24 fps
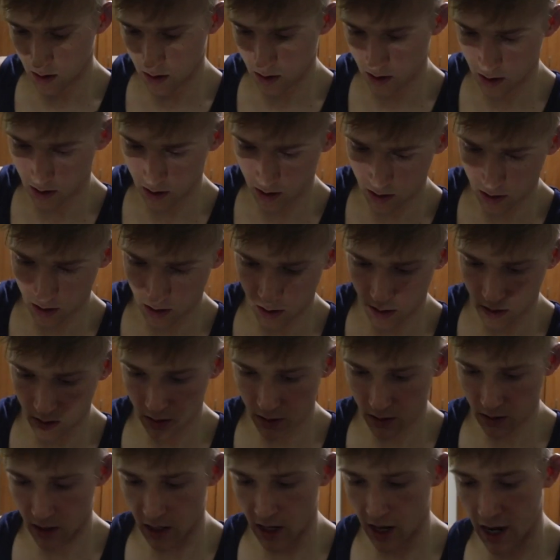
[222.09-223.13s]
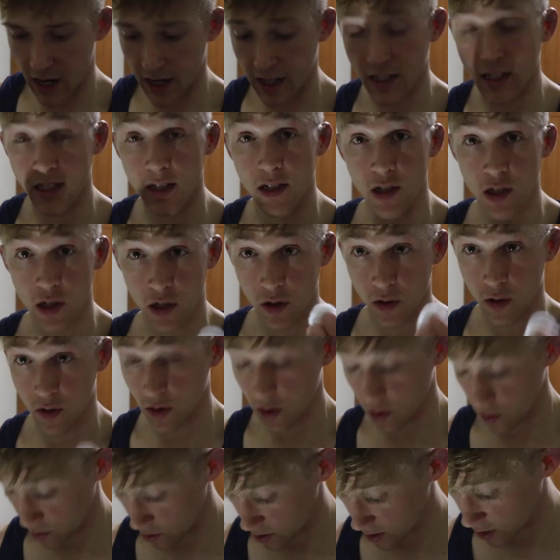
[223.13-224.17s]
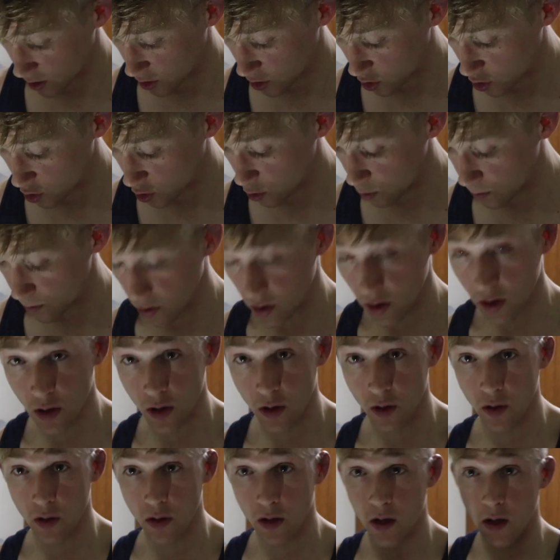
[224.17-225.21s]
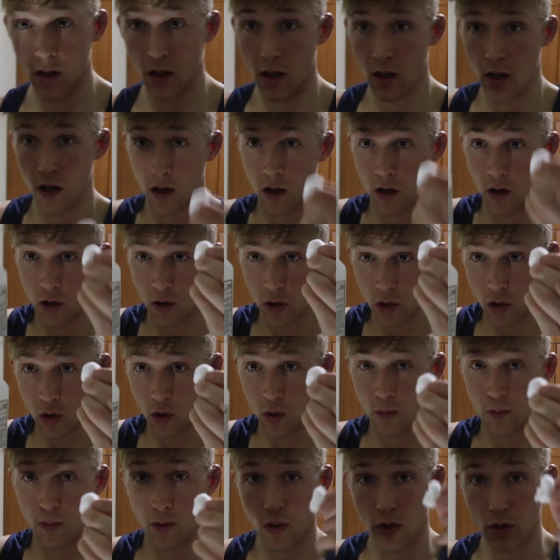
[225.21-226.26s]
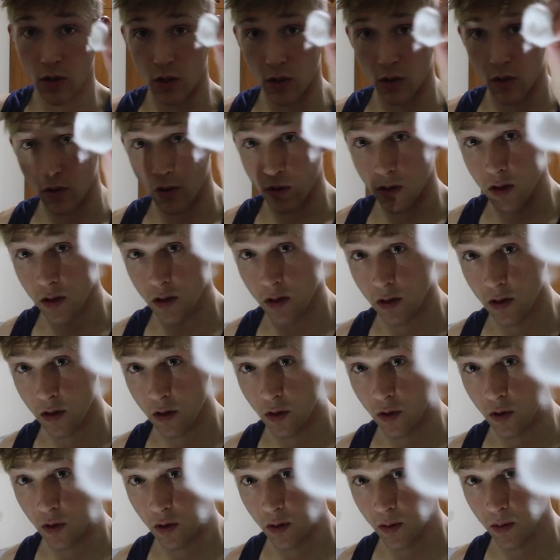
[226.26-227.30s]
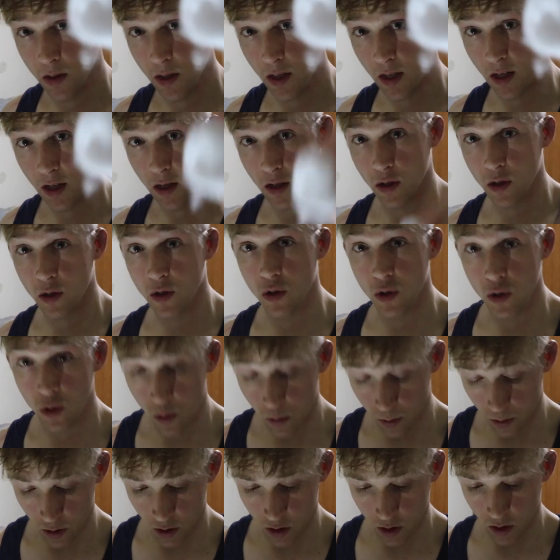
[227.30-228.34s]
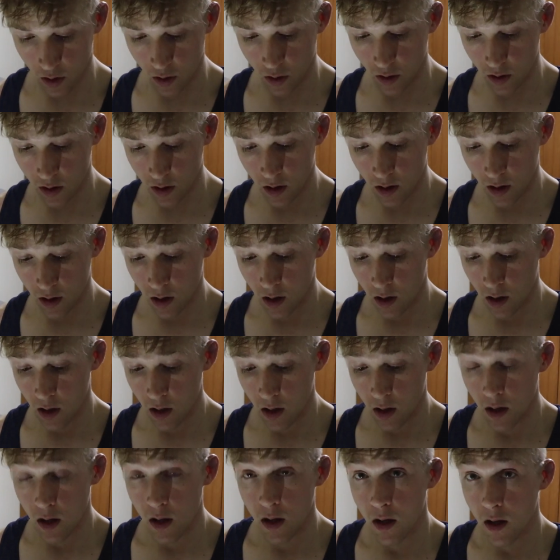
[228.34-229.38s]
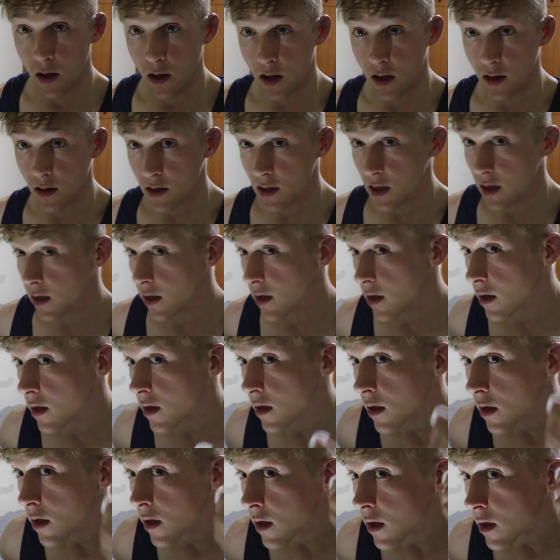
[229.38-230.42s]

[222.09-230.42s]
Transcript: get this nice and soaked. You want it super soaked. Super soaked. You know what I'm saying? Super soaked. Now take it,